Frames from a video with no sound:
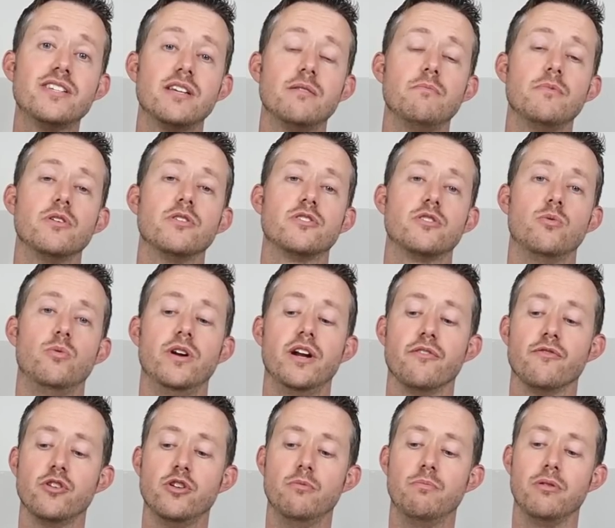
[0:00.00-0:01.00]
similar to
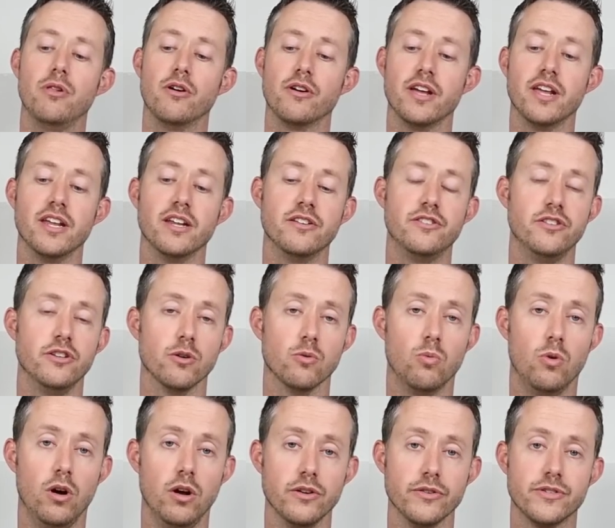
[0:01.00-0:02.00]
whenever you plug it into your
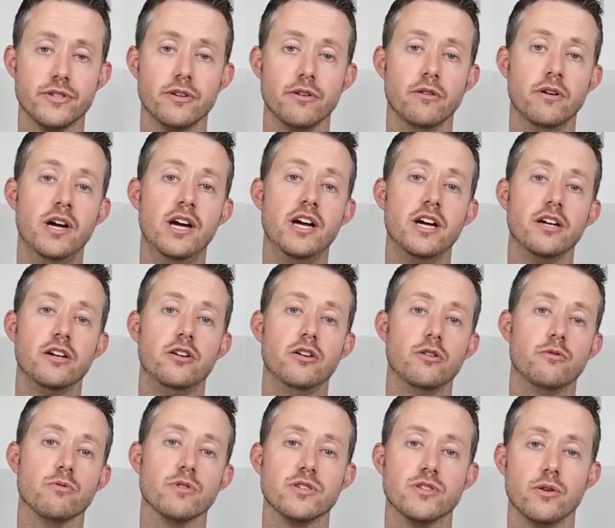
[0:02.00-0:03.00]
wall. So
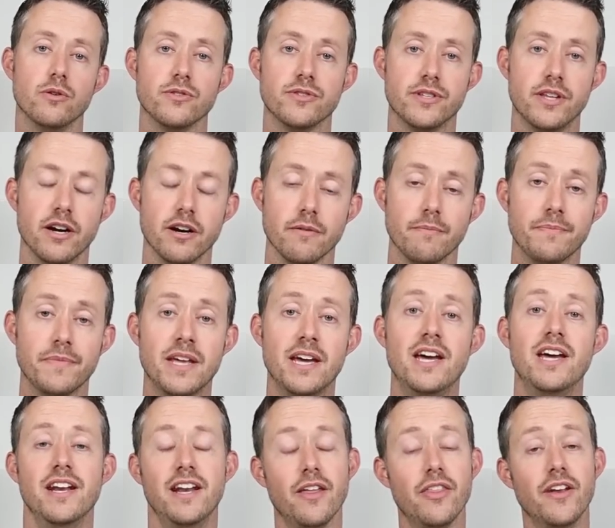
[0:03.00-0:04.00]
good results there.
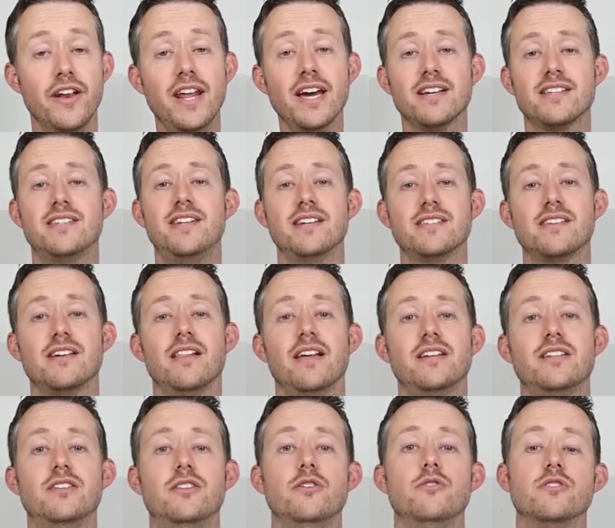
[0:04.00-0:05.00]
Now the next test I
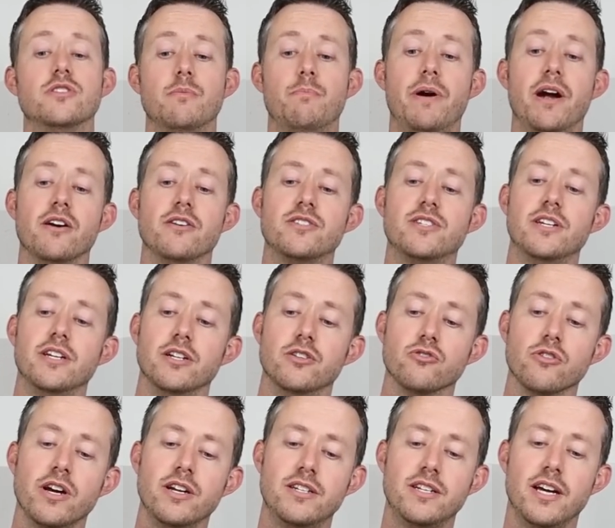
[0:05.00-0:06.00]
like to do is a parasitic drain